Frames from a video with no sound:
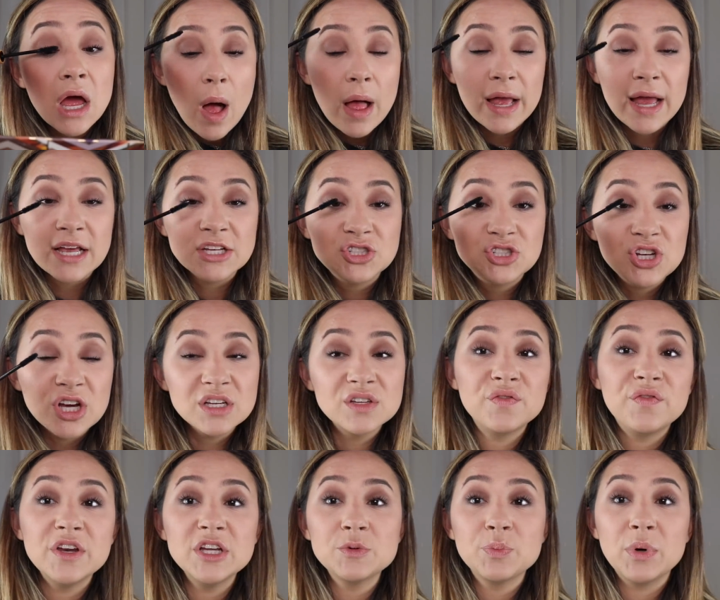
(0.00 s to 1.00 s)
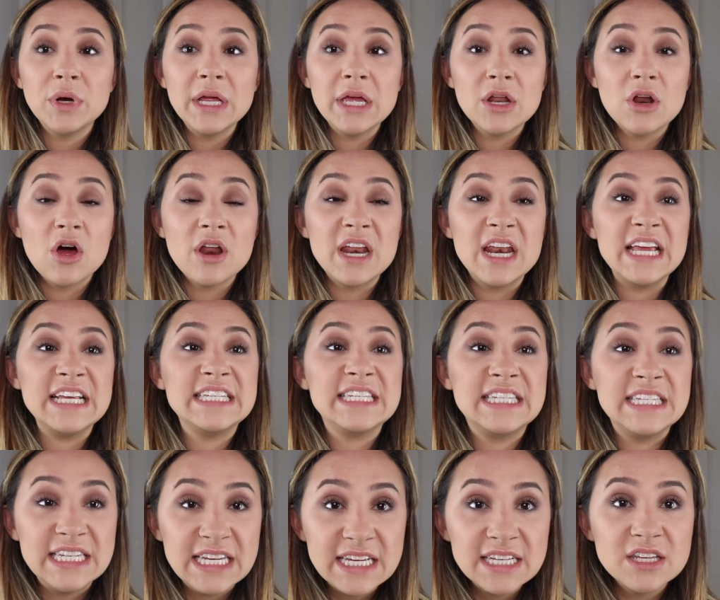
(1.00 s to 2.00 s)
Like I just finished putting it on and I
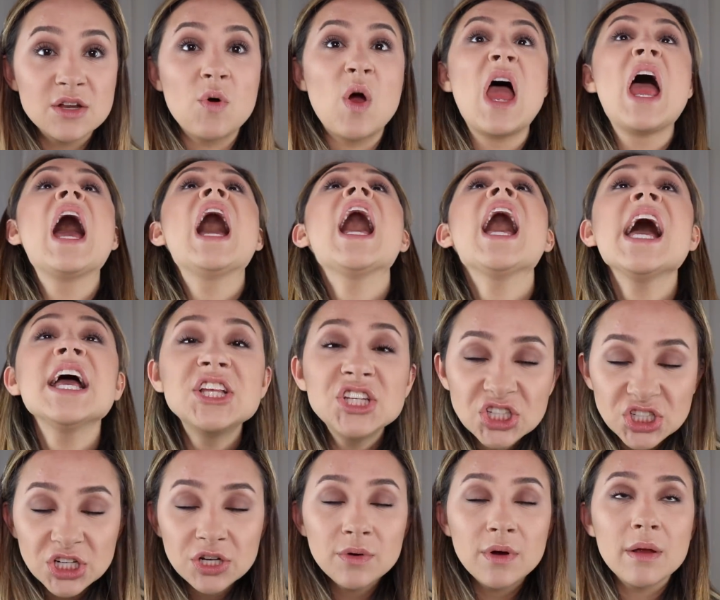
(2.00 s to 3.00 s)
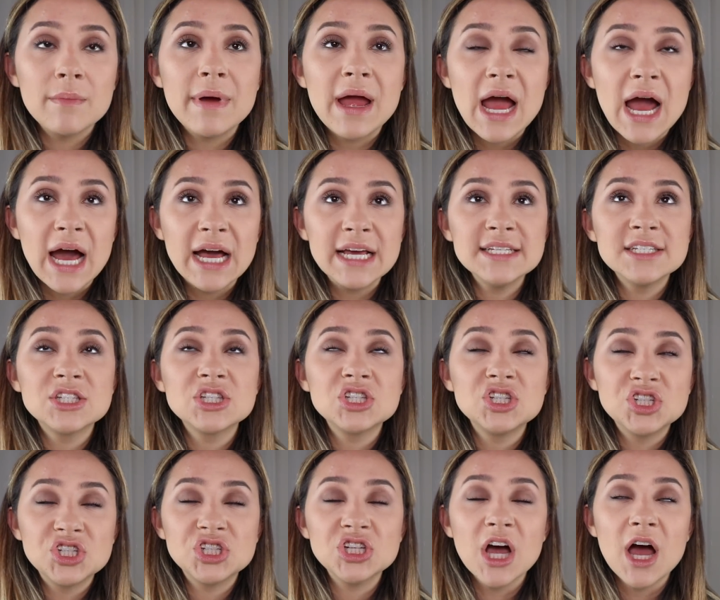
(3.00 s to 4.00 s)
sneezed and I went, achoo, and my eyes
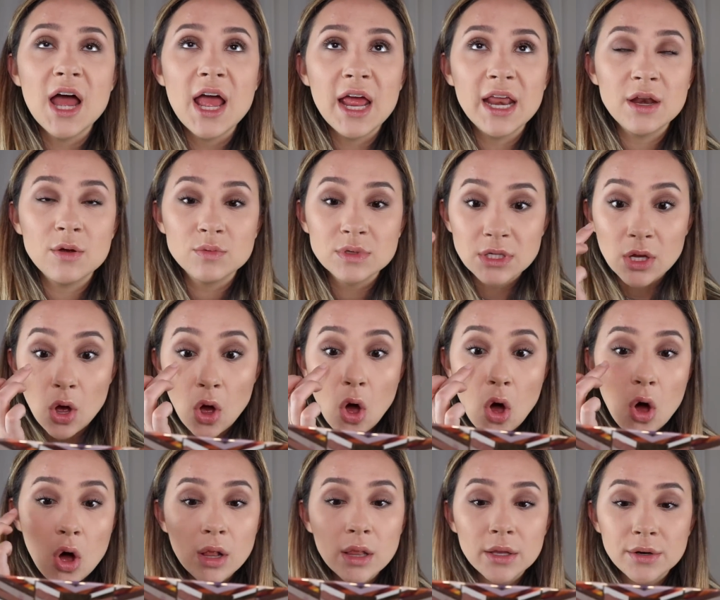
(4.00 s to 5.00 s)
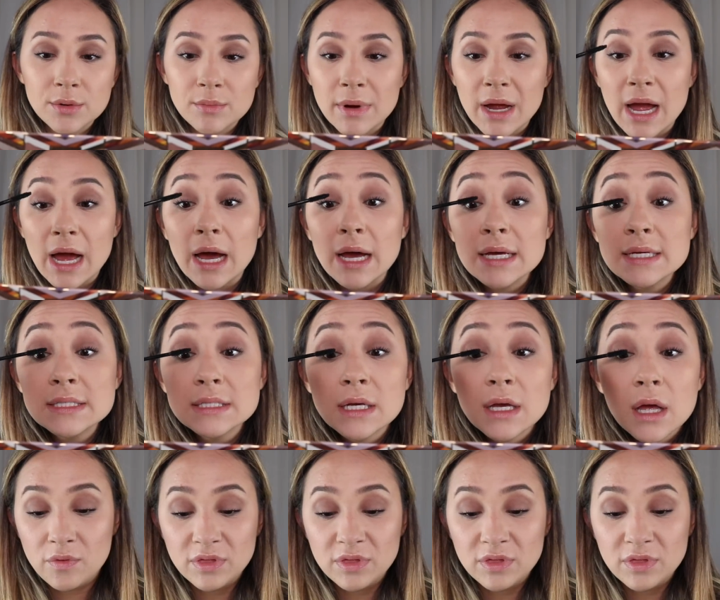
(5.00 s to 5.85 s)
shut and it was all under my eyes.